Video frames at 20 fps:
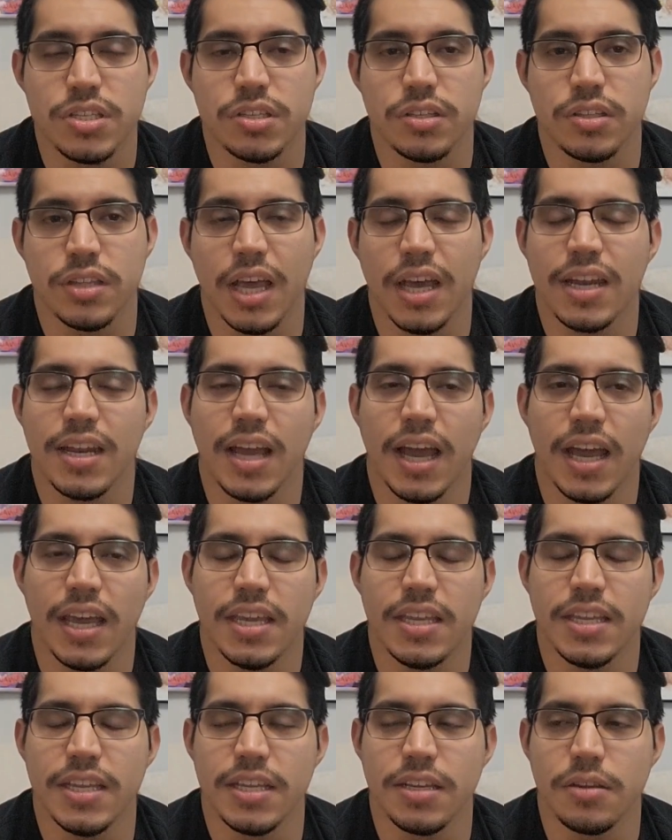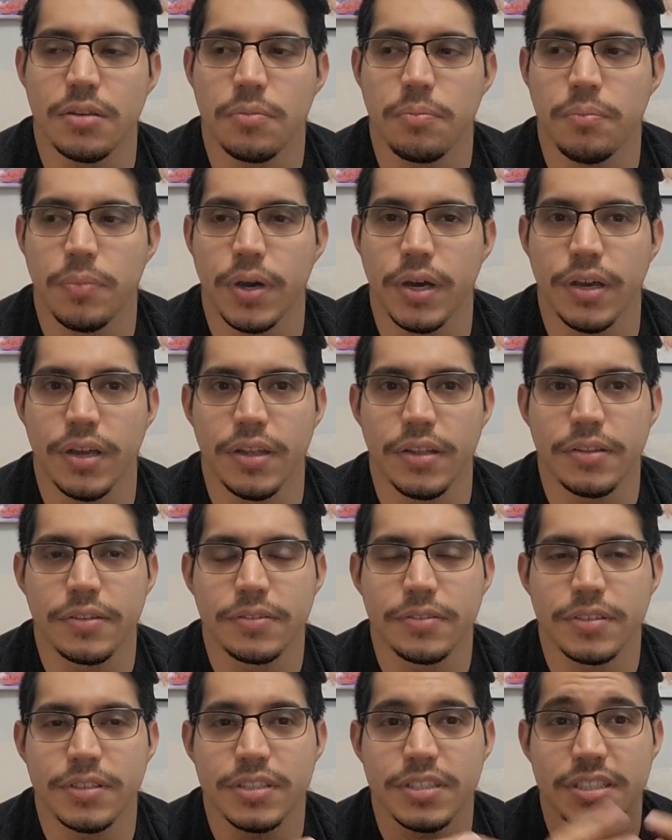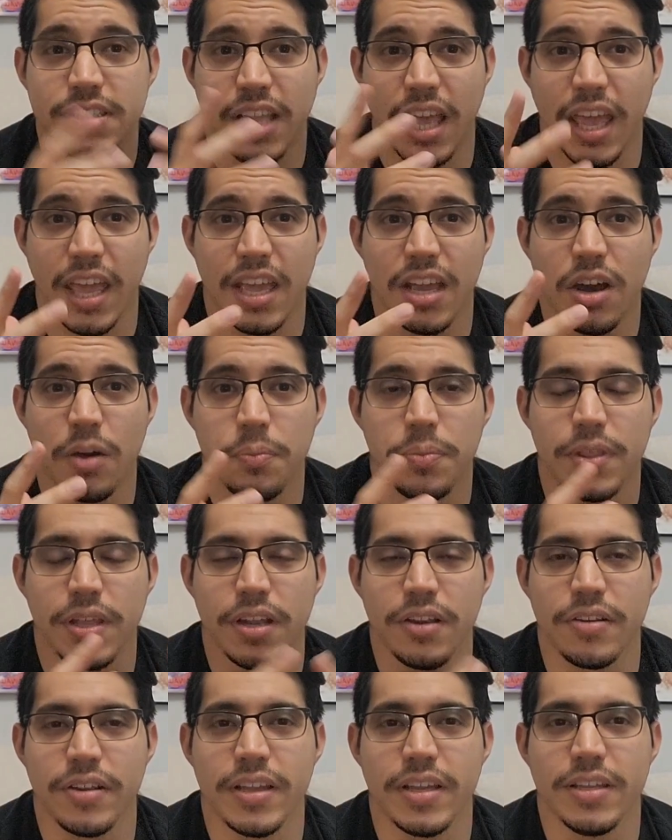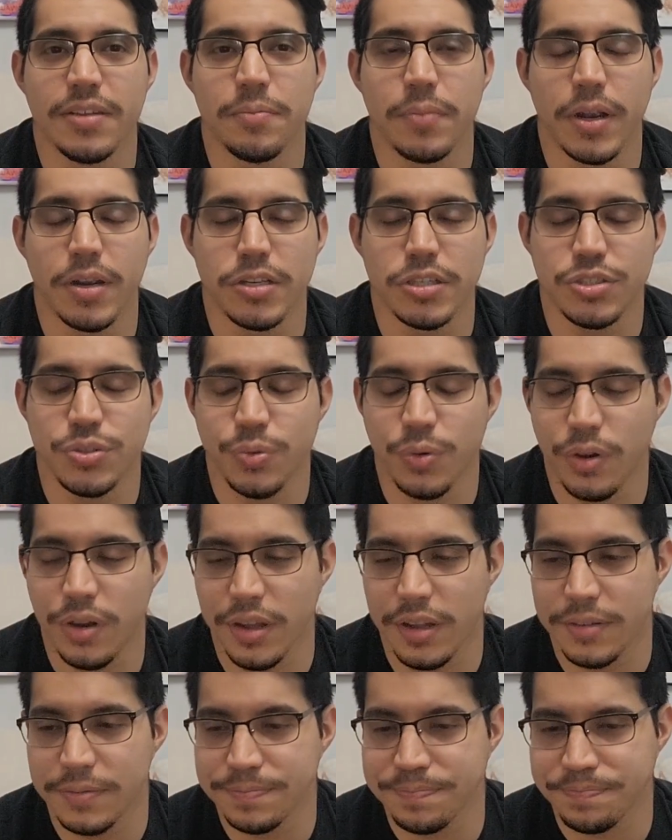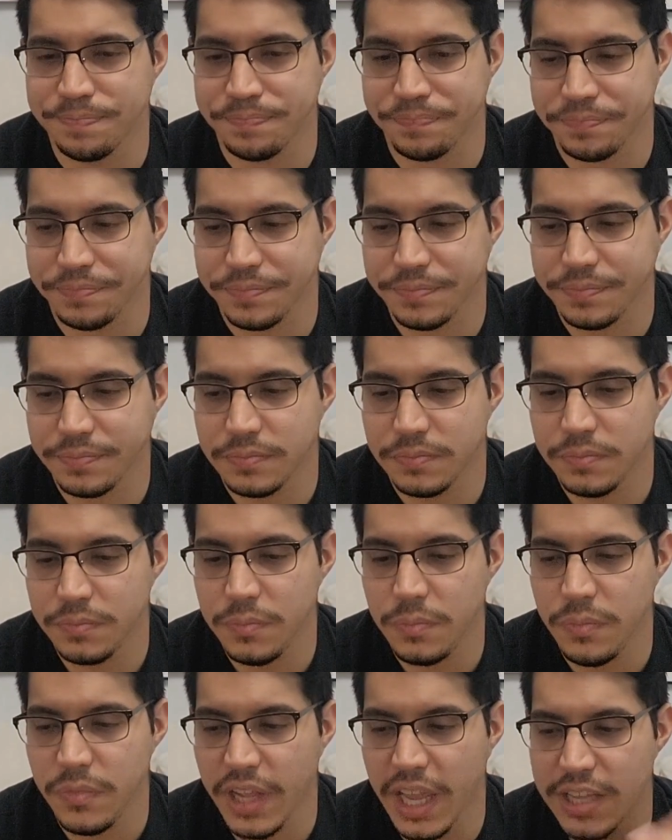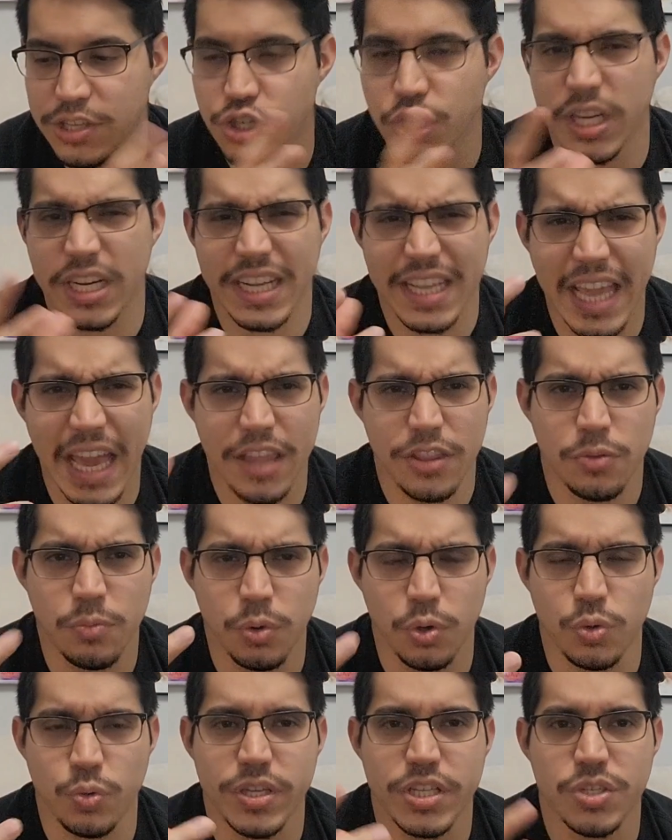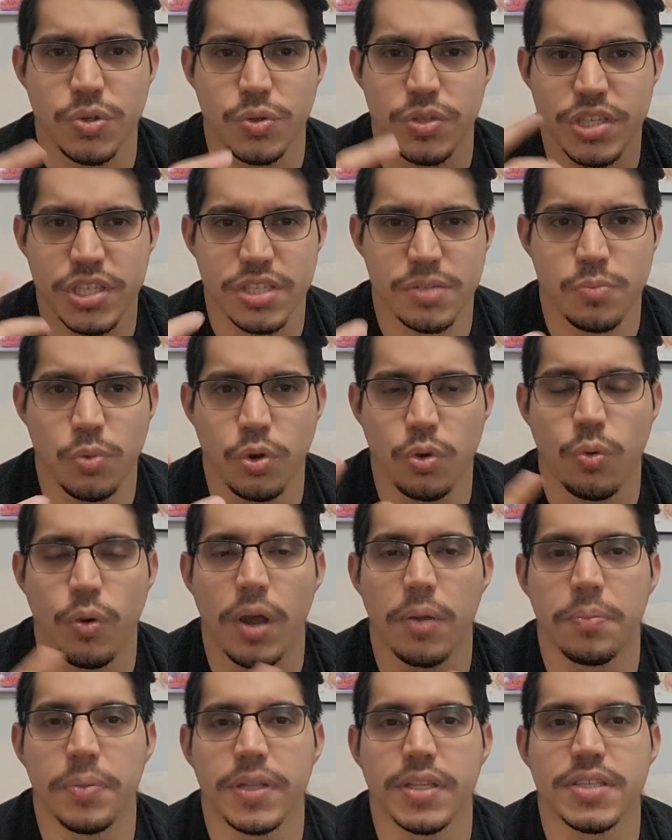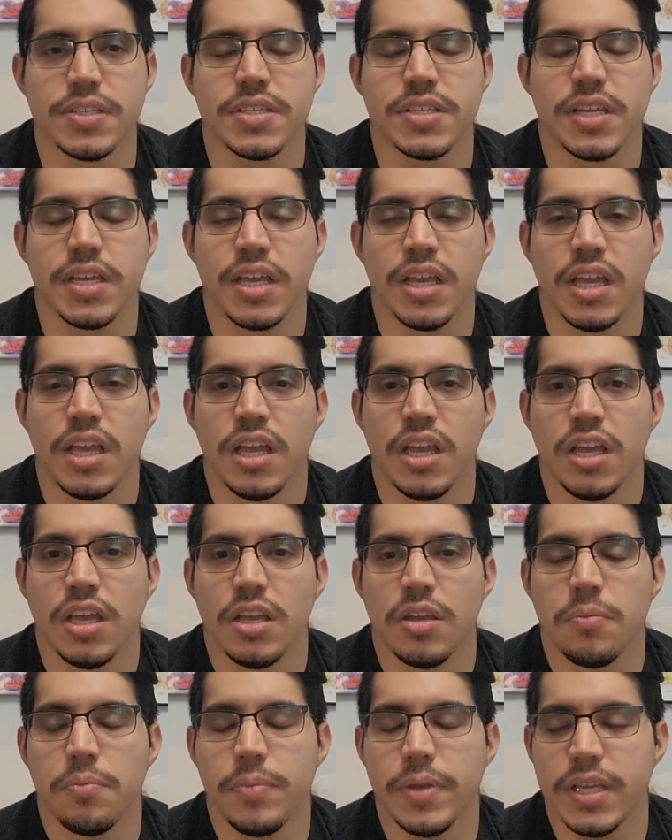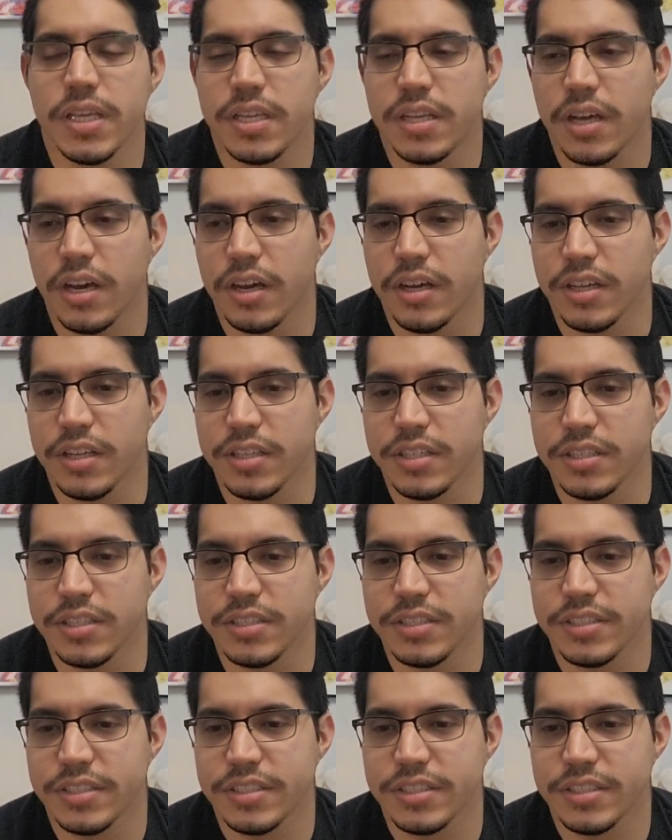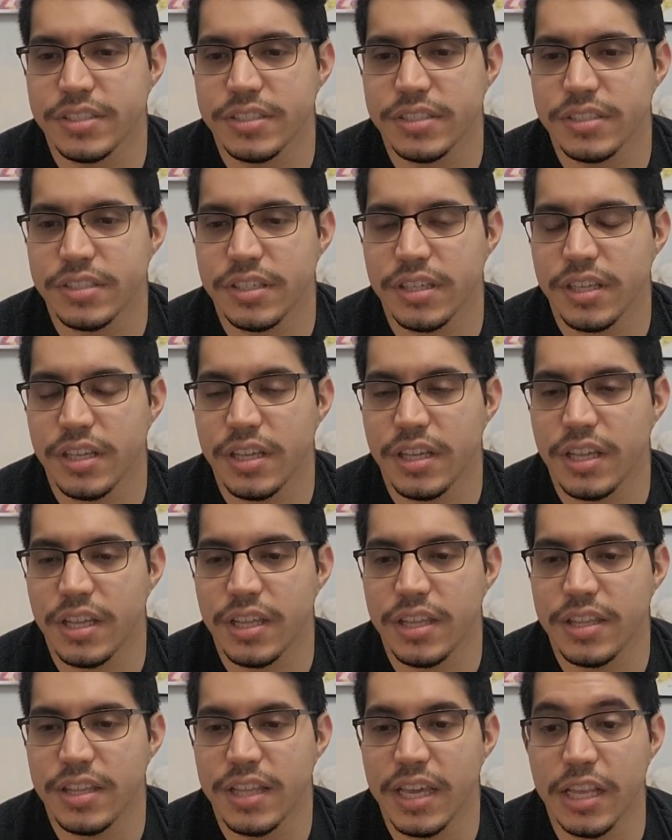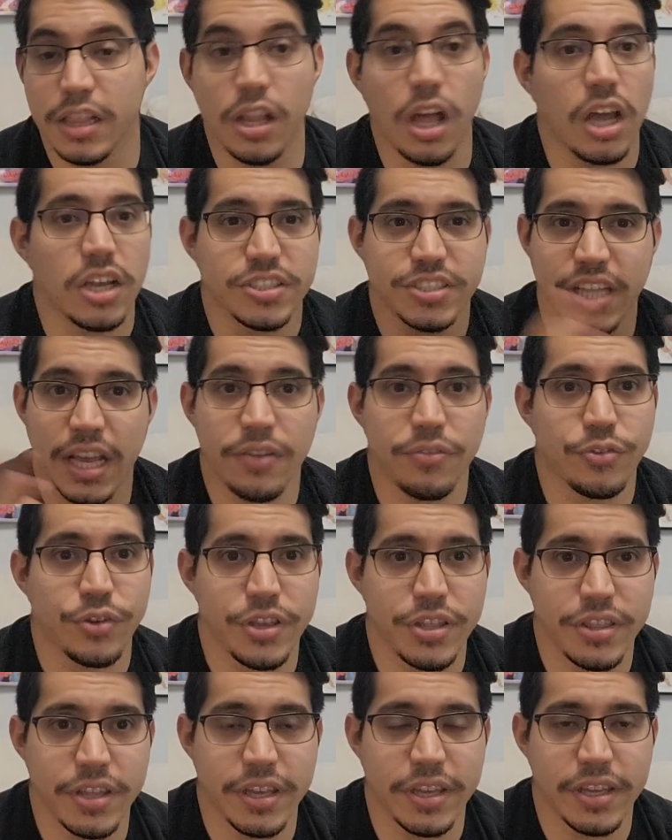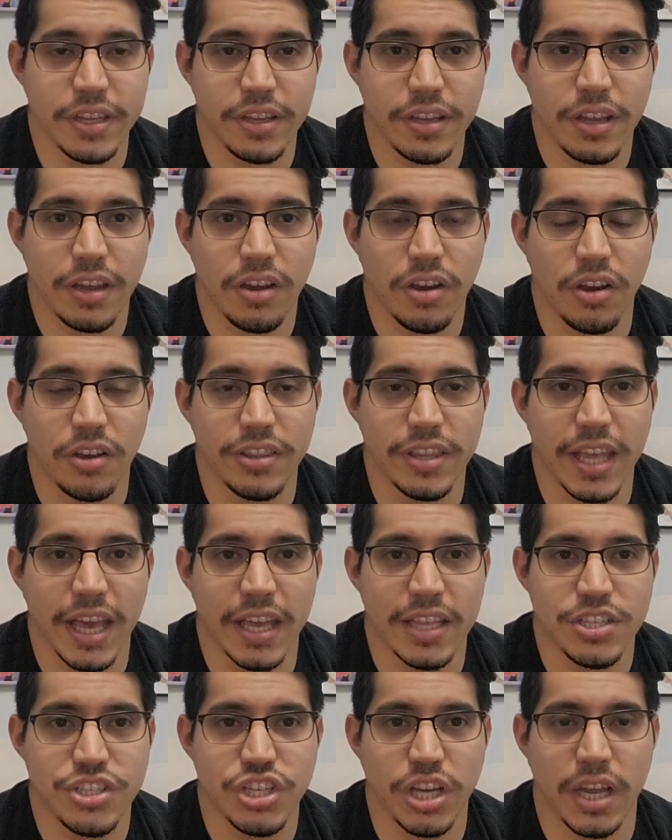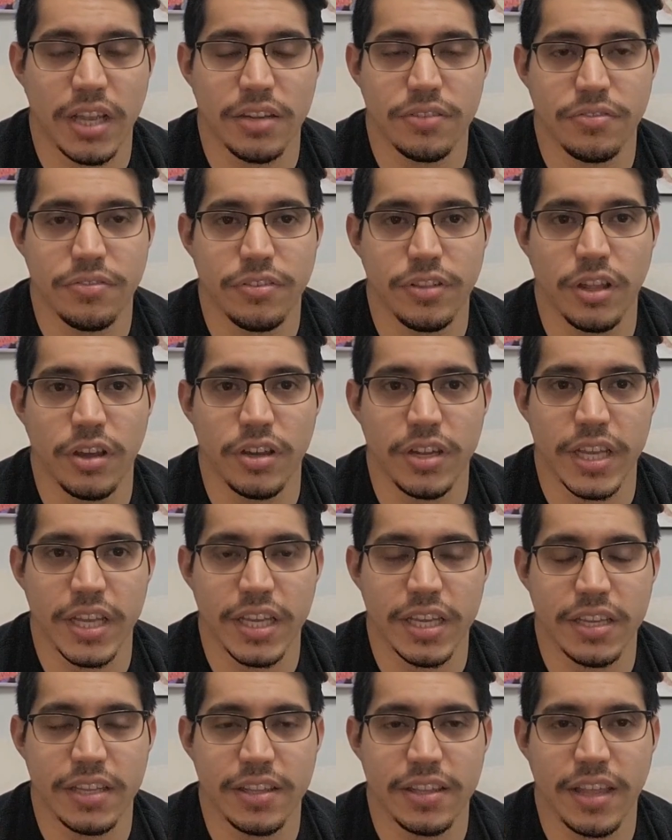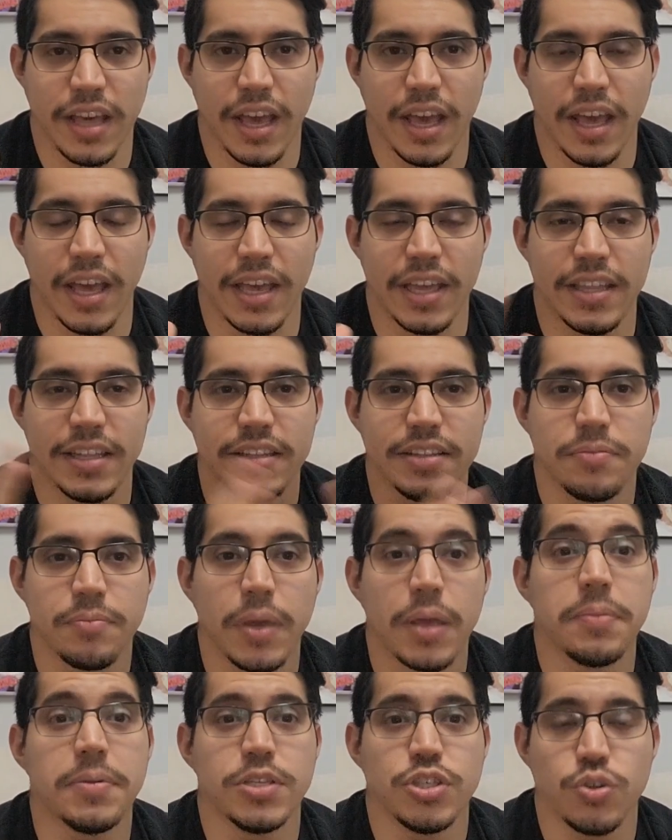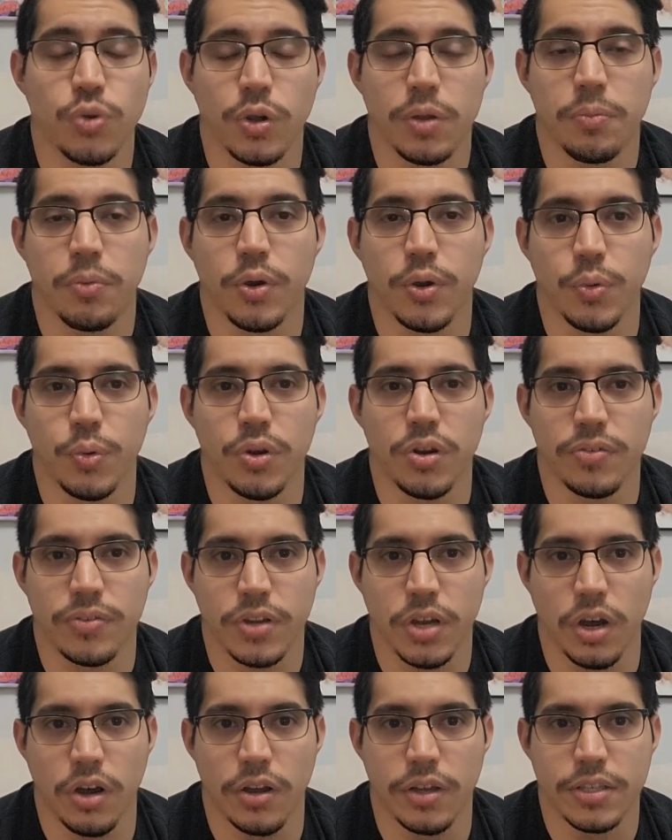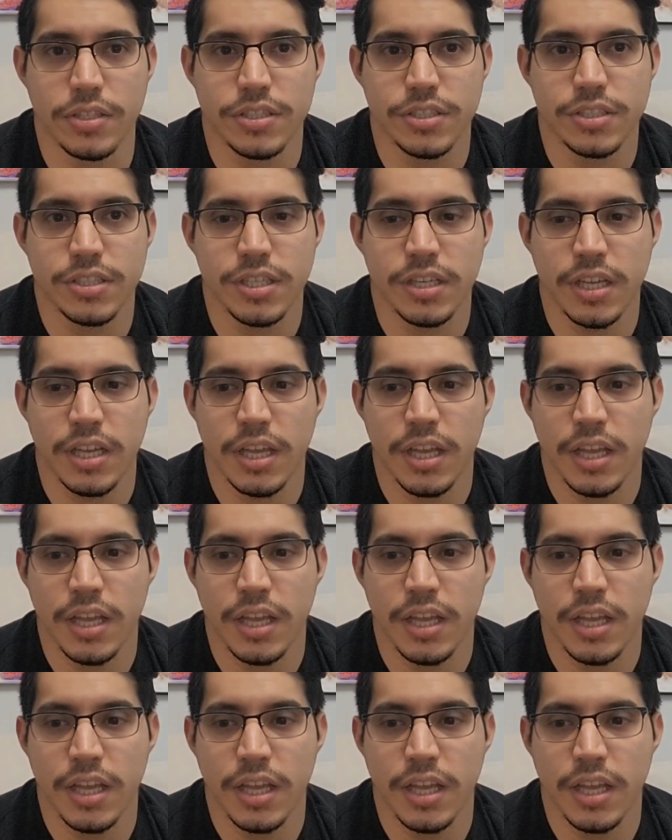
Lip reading: not hiding, but staying up there in Marijuana and trying to gather more resources, more weapons, because they lost everything on that giant flooding that maybe Joy Boy would have caused,